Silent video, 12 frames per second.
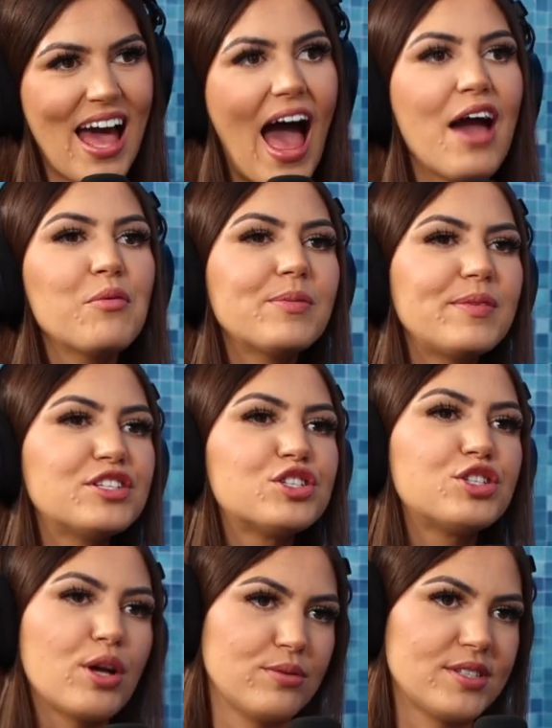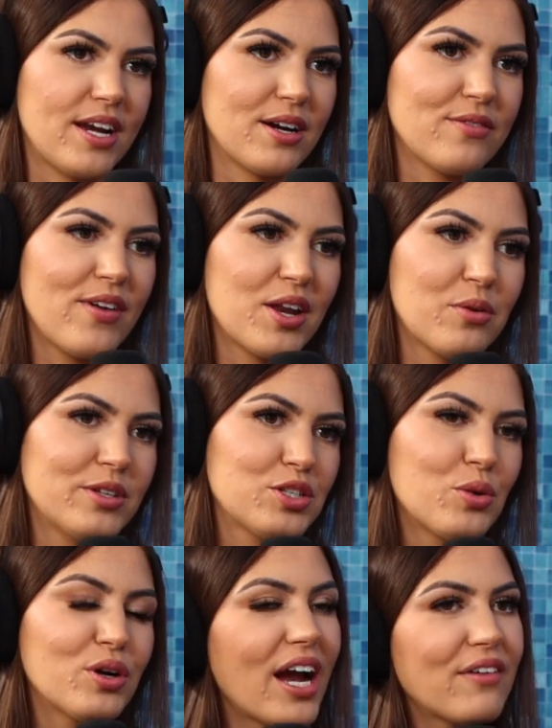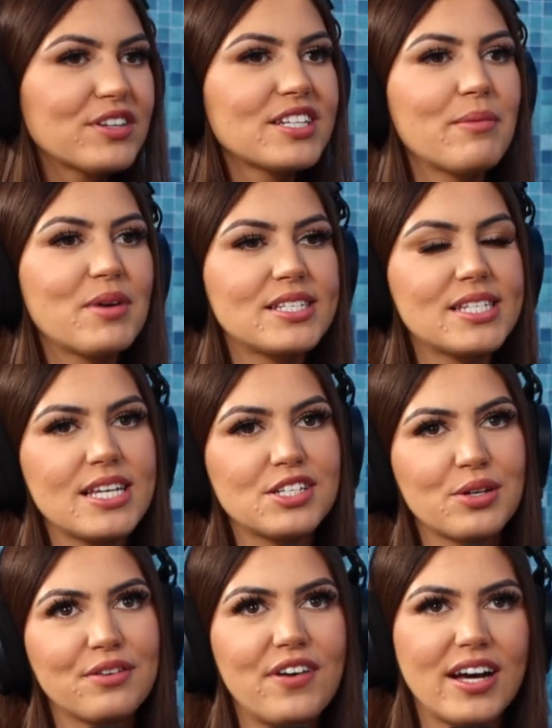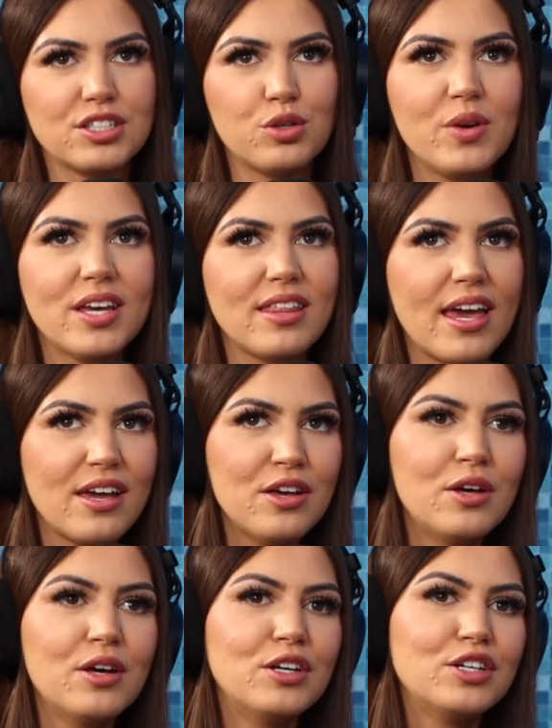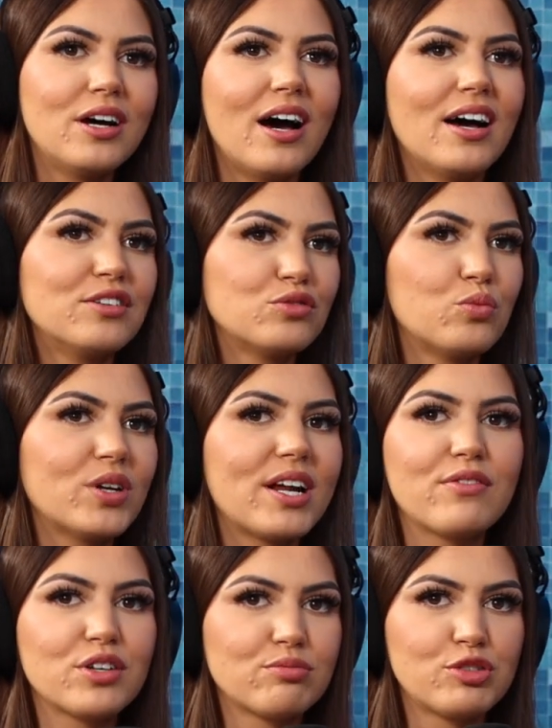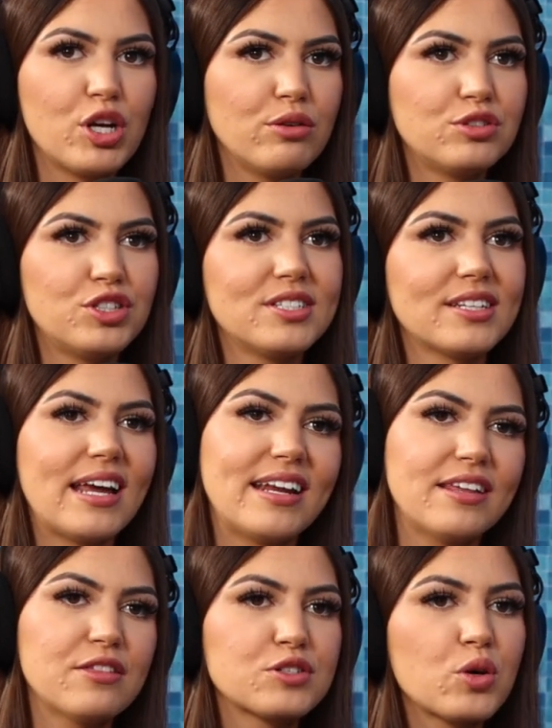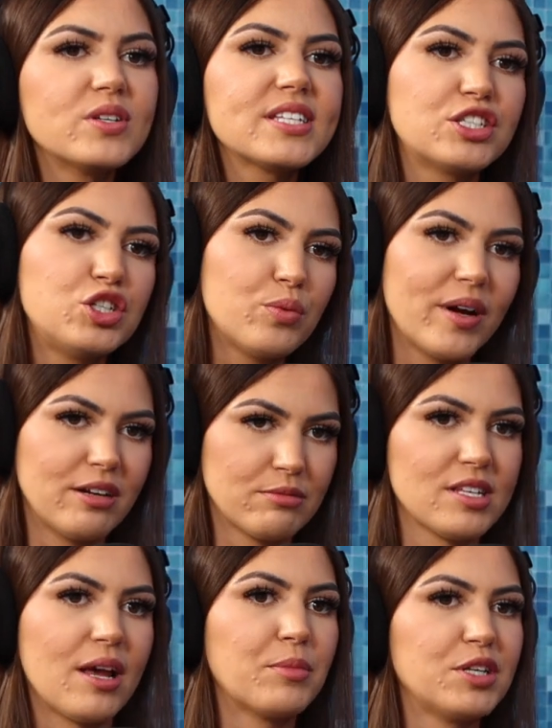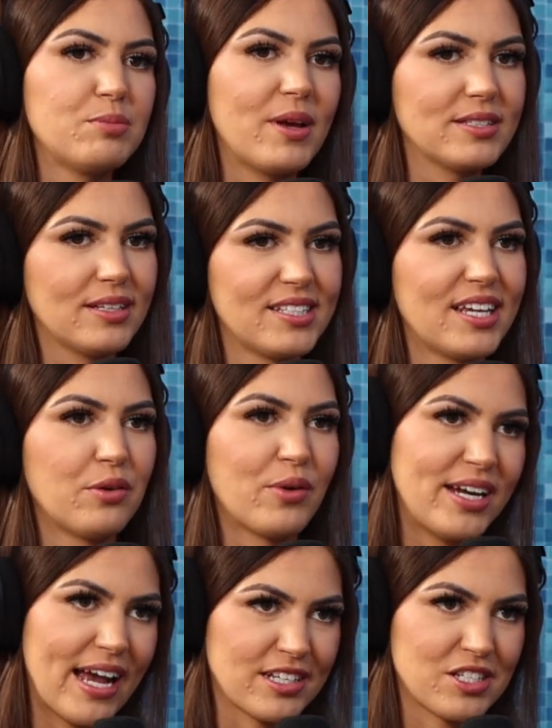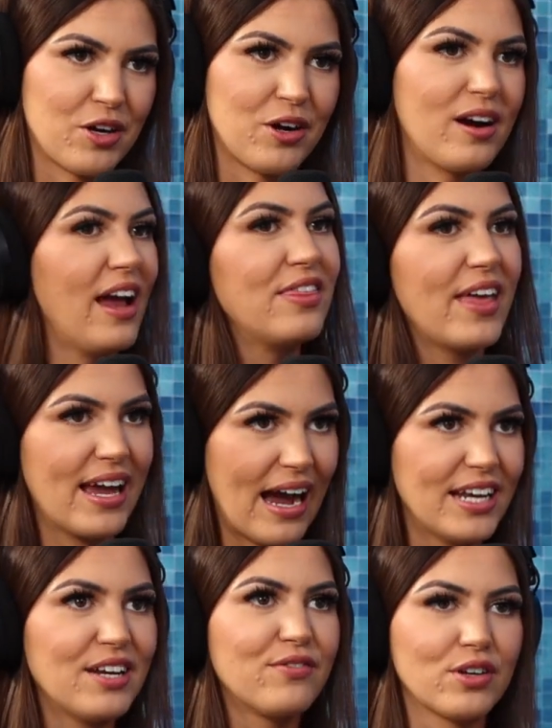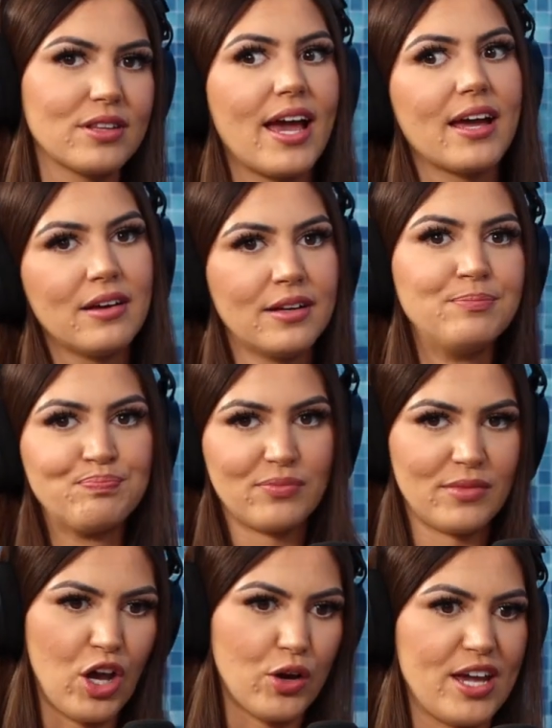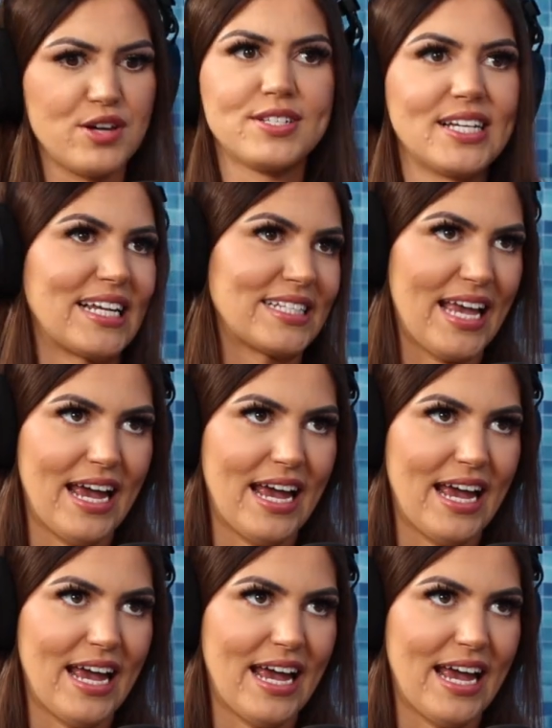I would be so scared of Anna Wintour. Every time I see during Fashion Week, like whatever shows she's attending, there's always like two random celebrities basically sitting right next to her, and they kind of are like, "Okay, you're sitting next to